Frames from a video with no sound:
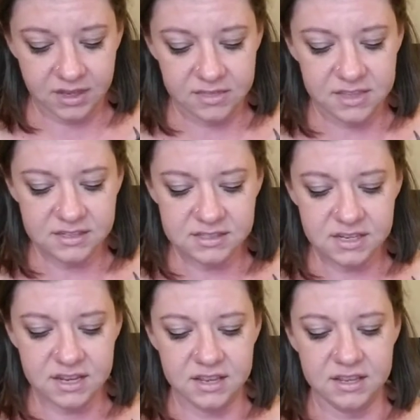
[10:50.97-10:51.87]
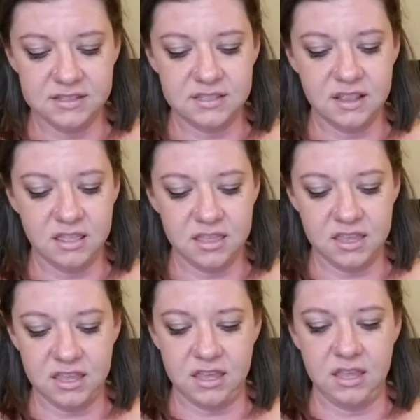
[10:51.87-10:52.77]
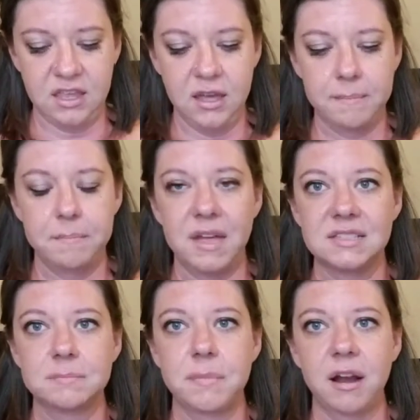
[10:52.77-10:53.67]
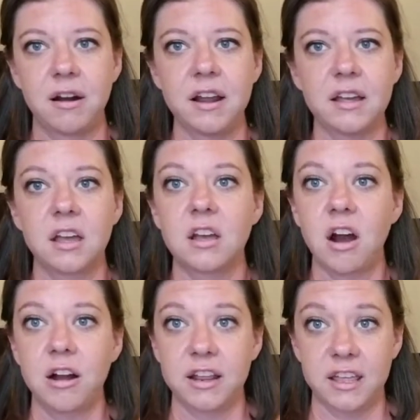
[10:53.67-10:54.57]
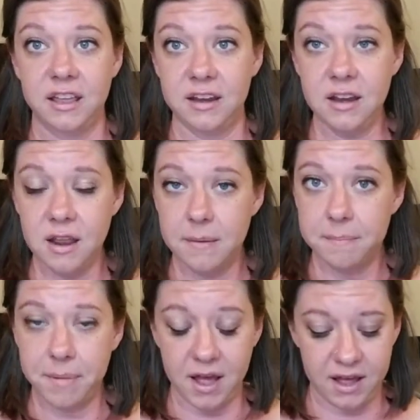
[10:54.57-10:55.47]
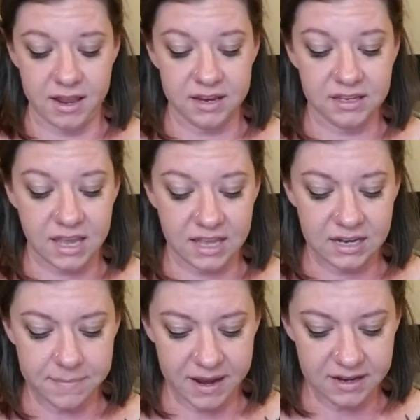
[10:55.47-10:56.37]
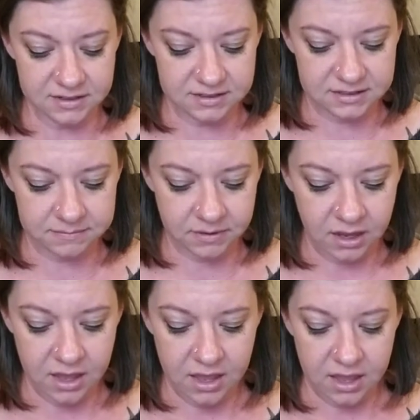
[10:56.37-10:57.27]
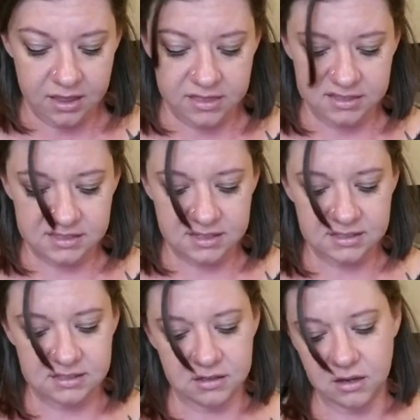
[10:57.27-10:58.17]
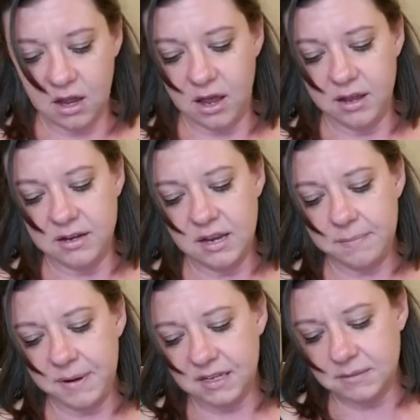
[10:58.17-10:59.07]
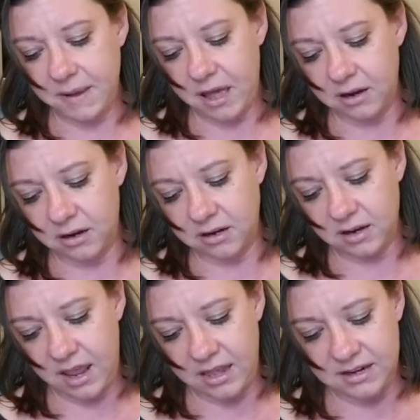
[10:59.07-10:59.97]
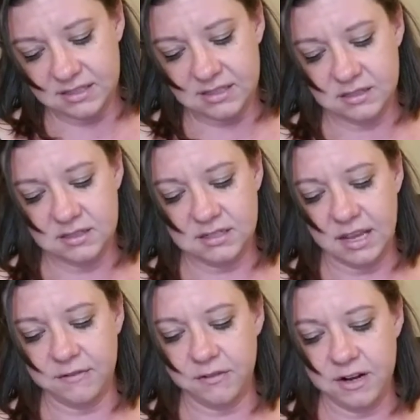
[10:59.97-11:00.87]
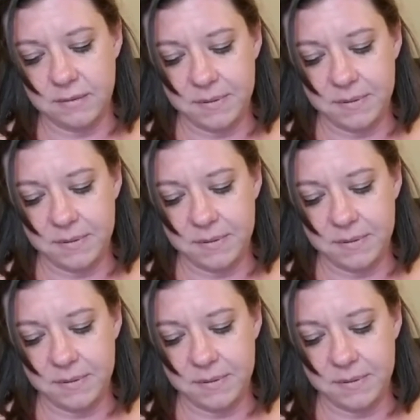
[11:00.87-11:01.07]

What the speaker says: This is the Mesmeric cardigan by Katy Banks. This is a Knit Picks pattern, and it's designed for Knit